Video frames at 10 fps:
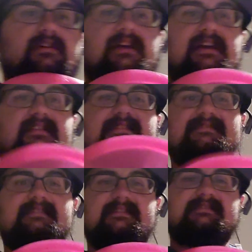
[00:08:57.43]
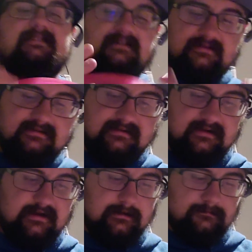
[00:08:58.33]
like this disc.
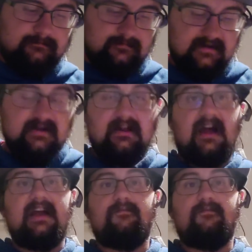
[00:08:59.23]
I have